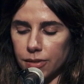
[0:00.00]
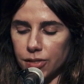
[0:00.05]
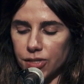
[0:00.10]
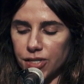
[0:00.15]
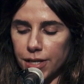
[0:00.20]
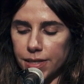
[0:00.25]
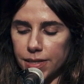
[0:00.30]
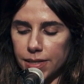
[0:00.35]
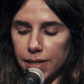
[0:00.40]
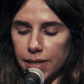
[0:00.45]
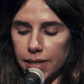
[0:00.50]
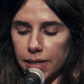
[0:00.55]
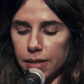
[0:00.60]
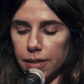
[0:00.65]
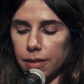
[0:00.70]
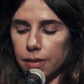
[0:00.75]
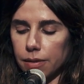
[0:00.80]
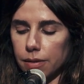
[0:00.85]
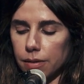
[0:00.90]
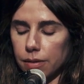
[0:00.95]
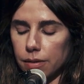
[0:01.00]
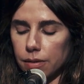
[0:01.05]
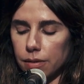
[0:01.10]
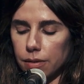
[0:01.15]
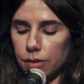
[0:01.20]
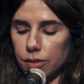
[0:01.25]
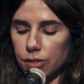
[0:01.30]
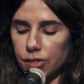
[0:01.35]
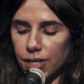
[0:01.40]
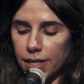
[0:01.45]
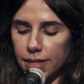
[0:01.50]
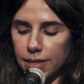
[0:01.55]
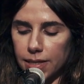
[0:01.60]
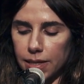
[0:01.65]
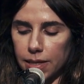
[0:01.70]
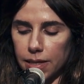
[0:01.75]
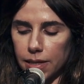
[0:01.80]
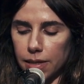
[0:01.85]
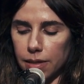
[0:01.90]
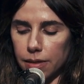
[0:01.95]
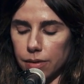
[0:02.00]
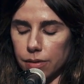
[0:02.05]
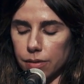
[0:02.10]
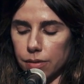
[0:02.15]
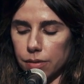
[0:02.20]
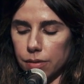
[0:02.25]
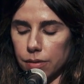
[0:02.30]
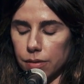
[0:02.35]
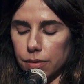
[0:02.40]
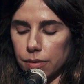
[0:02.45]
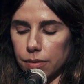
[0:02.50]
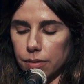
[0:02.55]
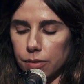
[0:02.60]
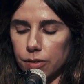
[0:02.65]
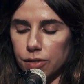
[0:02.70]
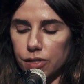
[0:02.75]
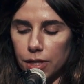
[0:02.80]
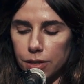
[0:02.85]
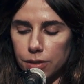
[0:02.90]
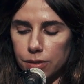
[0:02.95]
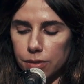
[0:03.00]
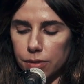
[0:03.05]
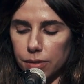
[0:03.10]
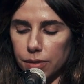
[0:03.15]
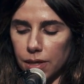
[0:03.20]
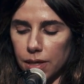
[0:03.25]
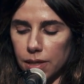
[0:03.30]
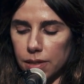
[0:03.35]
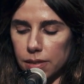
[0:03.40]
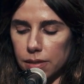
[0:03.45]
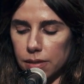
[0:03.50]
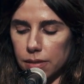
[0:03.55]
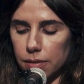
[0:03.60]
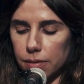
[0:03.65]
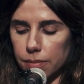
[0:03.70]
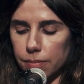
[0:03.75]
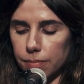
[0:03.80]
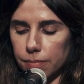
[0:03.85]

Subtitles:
Gently, gently, gentleness.